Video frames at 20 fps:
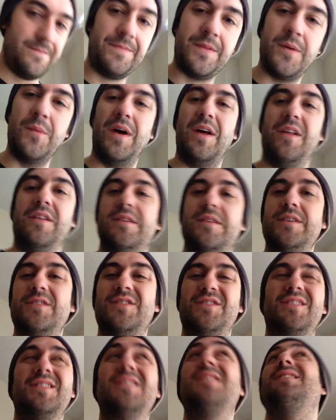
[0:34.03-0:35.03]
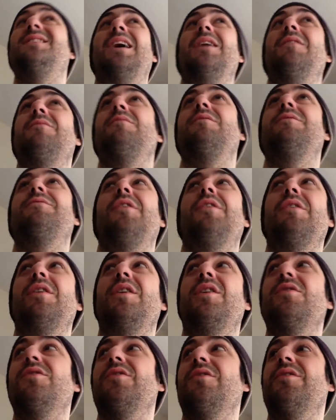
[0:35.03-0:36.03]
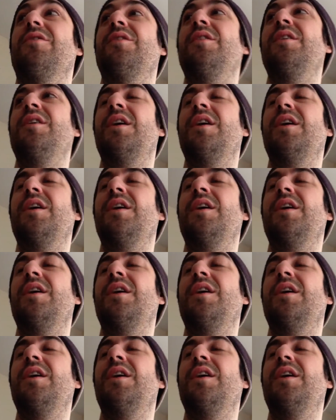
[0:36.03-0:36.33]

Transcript: it doesn't sound very good.